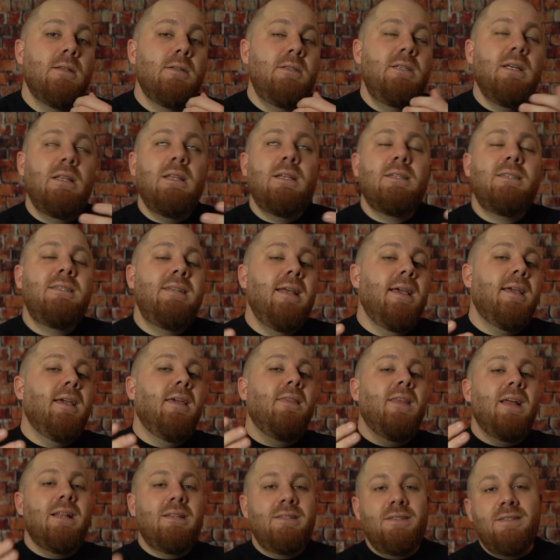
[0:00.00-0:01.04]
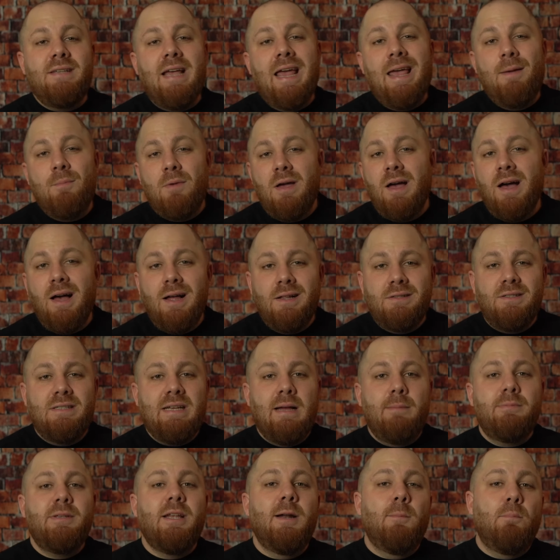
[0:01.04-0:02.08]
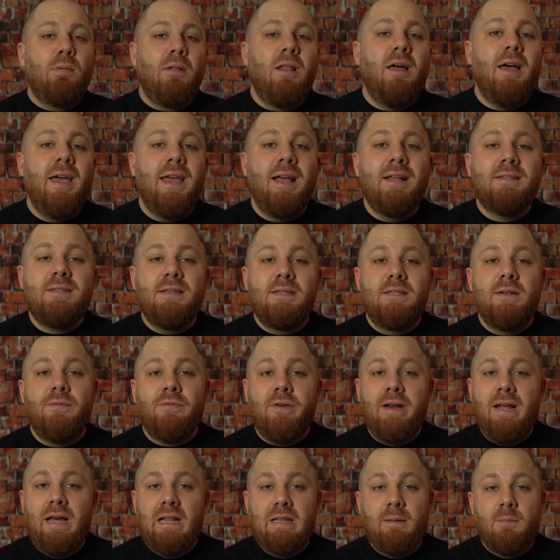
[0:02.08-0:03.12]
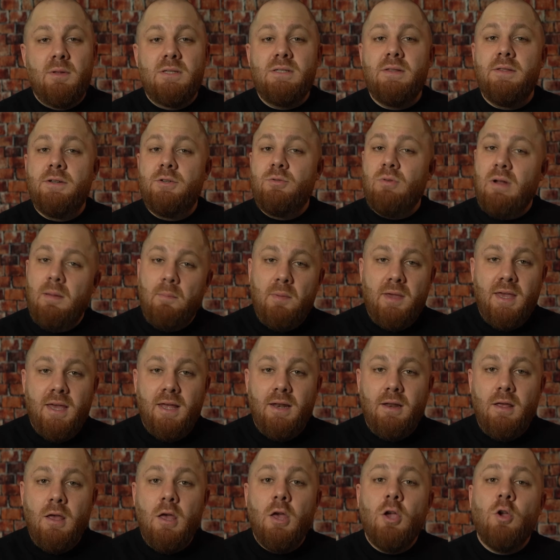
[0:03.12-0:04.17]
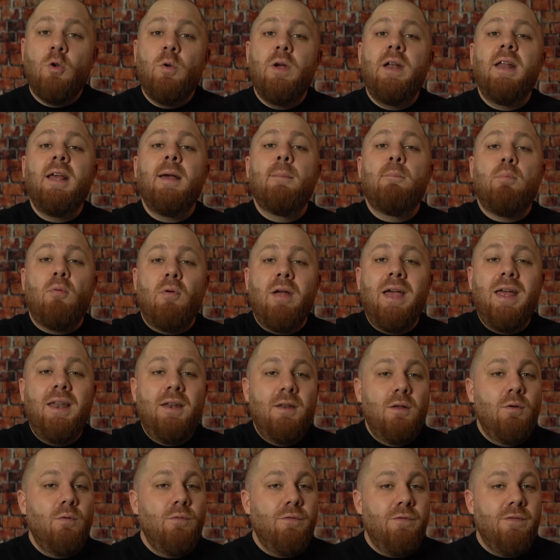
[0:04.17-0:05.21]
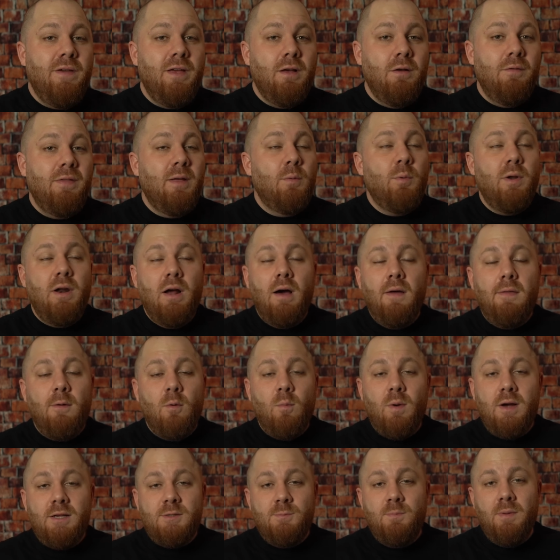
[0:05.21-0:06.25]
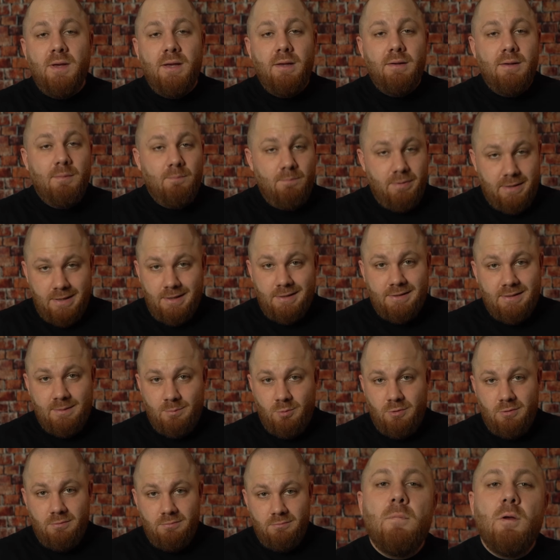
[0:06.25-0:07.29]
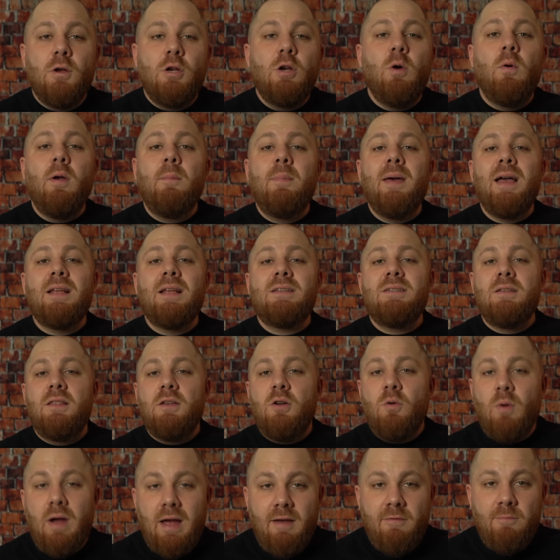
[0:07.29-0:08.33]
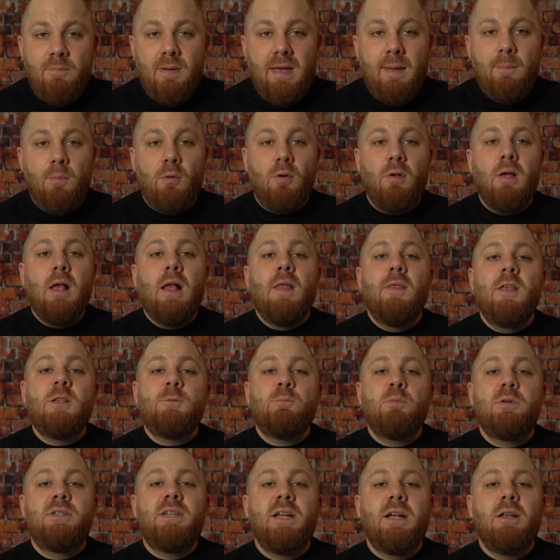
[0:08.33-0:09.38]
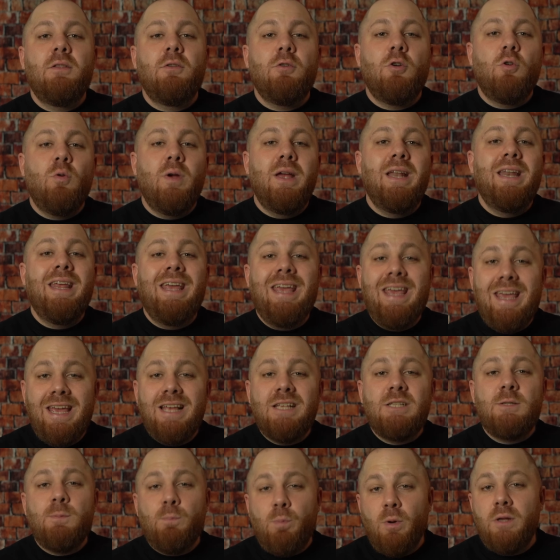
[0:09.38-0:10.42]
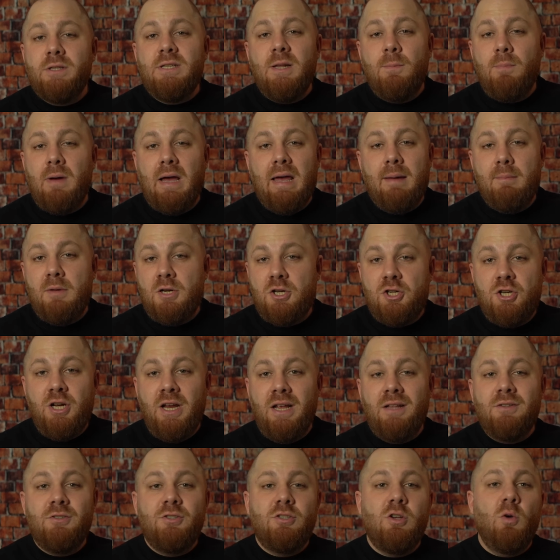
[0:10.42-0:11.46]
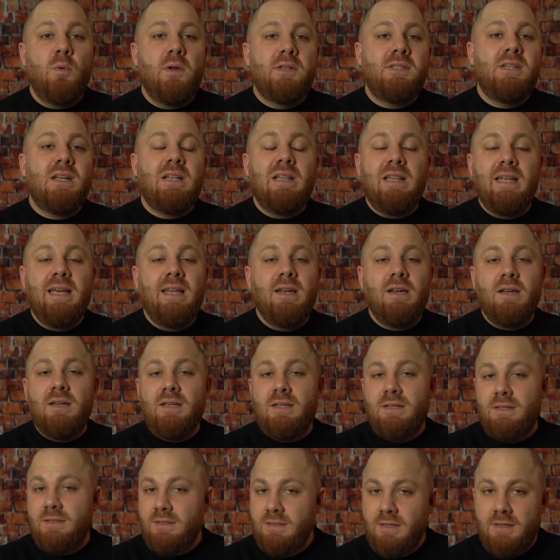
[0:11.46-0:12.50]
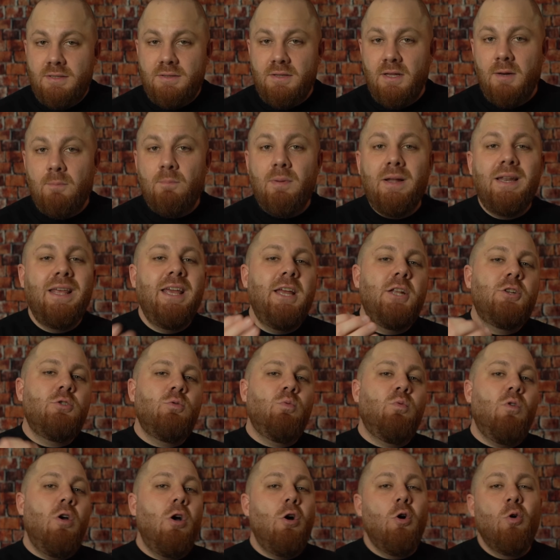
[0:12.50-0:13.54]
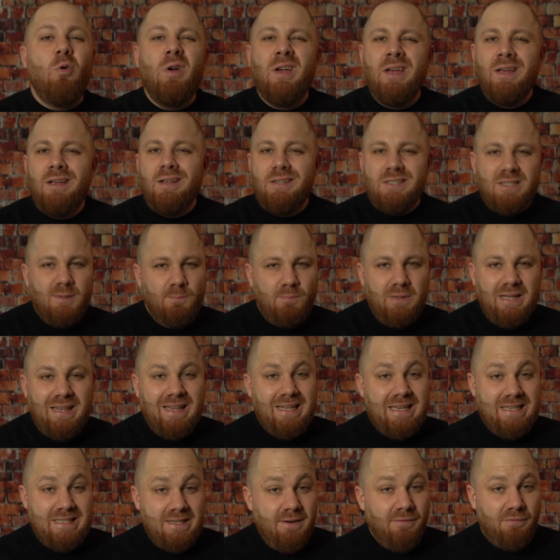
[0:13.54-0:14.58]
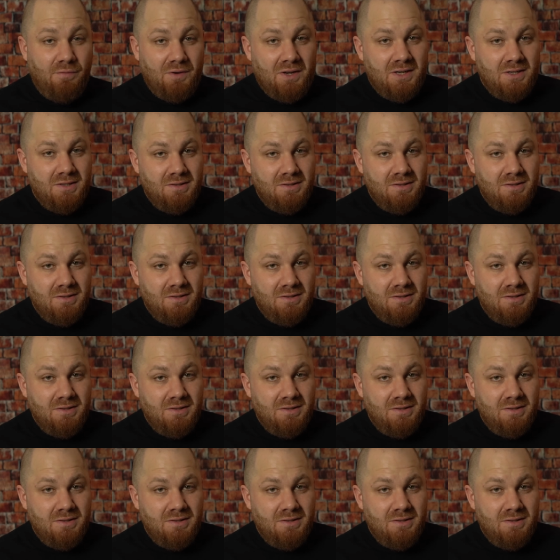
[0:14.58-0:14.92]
Dilla's taking that same concept and applying it to different elements of the drum kit, creating a brand new feel that would otherwise be impossible. Going back to the graph paper, this particular grid is printed by a machine, so it's clean and consistent, but each row is completely different.